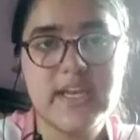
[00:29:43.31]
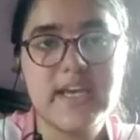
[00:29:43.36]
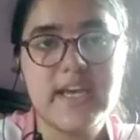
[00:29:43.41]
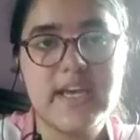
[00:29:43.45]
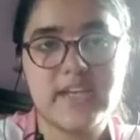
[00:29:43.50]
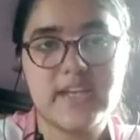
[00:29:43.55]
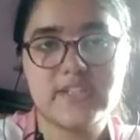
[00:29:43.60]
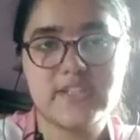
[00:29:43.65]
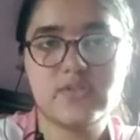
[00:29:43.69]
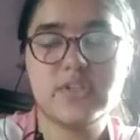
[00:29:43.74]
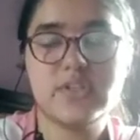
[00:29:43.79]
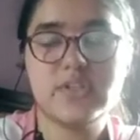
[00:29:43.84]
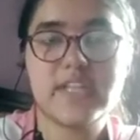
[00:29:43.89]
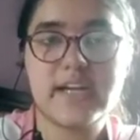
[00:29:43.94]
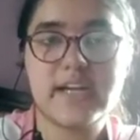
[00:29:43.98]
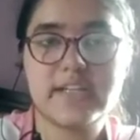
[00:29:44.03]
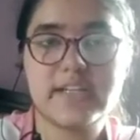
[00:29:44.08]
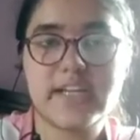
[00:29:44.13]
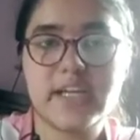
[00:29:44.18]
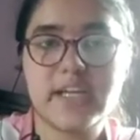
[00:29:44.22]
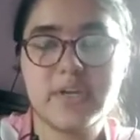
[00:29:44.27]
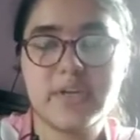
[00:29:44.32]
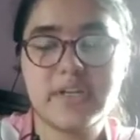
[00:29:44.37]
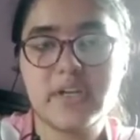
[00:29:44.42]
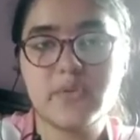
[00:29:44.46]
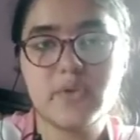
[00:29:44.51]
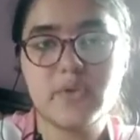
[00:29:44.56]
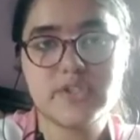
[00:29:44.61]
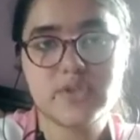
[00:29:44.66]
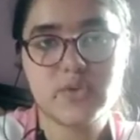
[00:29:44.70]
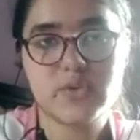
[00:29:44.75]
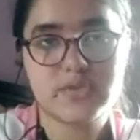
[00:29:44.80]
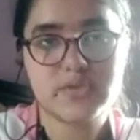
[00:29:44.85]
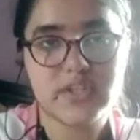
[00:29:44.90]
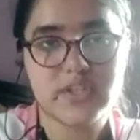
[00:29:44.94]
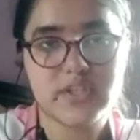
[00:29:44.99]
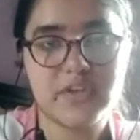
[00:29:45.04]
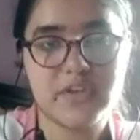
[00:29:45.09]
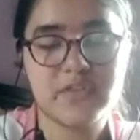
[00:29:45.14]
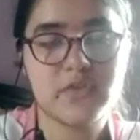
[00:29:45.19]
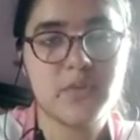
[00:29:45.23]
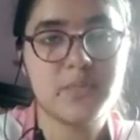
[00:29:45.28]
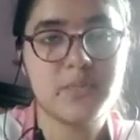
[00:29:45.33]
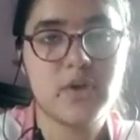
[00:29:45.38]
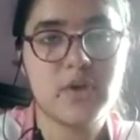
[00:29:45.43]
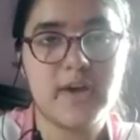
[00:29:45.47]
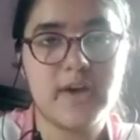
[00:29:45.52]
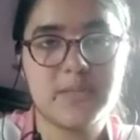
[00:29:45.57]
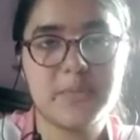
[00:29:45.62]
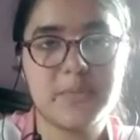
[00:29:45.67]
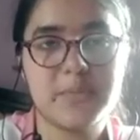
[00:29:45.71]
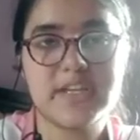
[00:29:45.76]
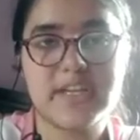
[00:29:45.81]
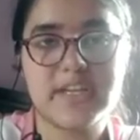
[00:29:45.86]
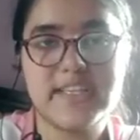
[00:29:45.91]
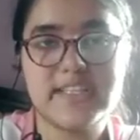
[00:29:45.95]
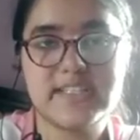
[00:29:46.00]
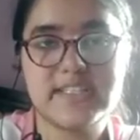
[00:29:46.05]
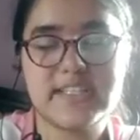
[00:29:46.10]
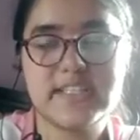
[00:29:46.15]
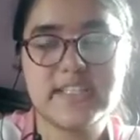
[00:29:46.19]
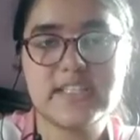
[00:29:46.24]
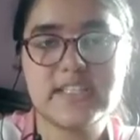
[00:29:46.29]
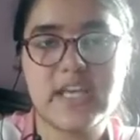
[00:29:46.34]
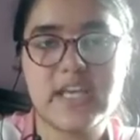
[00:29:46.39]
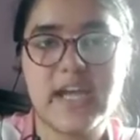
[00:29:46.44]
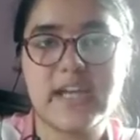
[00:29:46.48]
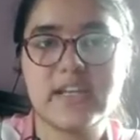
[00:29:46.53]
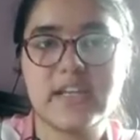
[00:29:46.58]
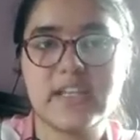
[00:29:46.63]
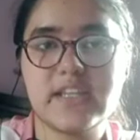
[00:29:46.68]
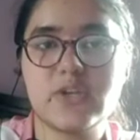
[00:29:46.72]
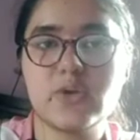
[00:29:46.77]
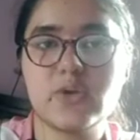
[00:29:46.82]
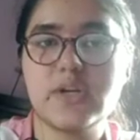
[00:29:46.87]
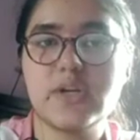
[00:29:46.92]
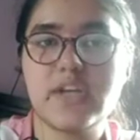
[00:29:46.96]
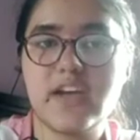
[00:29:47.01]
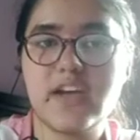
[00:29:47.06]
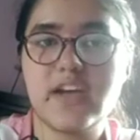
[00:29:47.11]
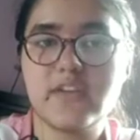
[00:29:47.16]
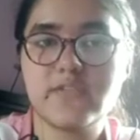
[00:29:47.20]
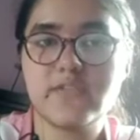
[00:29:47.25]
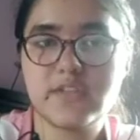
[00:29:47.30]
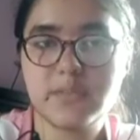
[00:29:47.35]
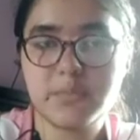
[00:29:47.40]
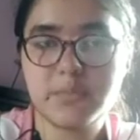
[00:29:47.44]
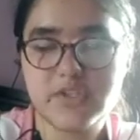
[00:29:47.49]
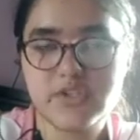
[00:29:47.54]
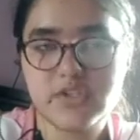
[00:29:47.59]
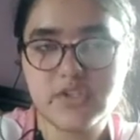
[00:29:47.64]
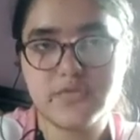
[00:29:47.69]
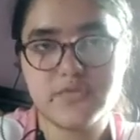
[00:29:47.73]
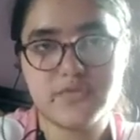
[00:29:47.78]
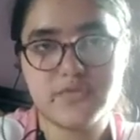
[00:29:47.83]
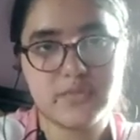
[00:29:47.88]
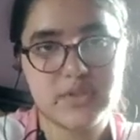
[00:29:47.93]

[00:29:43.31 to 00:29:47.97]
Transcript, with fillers: As during that time, India was suffering from economic crisis and they did not have much of